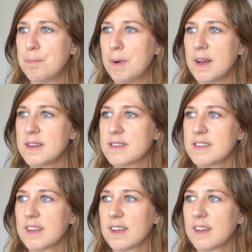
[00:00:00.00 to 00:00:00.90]

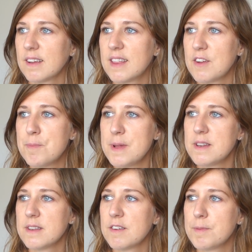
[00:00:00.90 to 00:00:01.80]
But there have
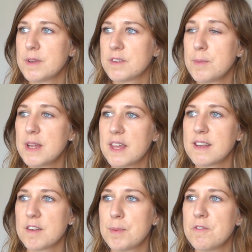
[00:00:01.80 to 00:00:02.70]
been so many
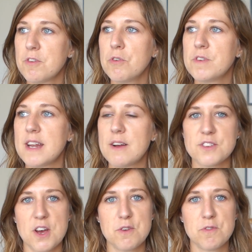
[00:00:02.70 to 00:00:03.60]
things I've been involved in
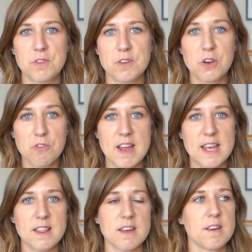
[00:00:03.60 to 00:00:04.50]
outside of the
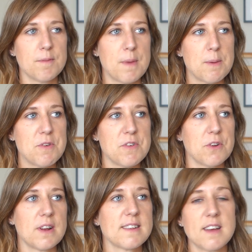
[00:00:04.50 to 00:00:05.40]
degree that make me
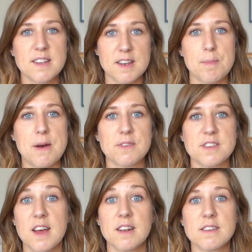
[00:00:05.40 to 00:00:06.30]
feel excited about
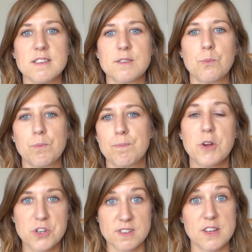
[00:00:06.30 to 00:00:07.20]
science as
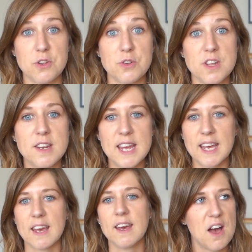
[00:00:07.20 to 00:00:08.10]
much as I do
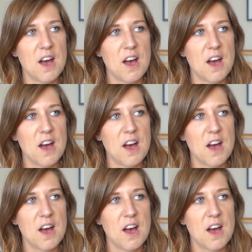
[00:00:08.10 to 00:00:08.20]
studying it.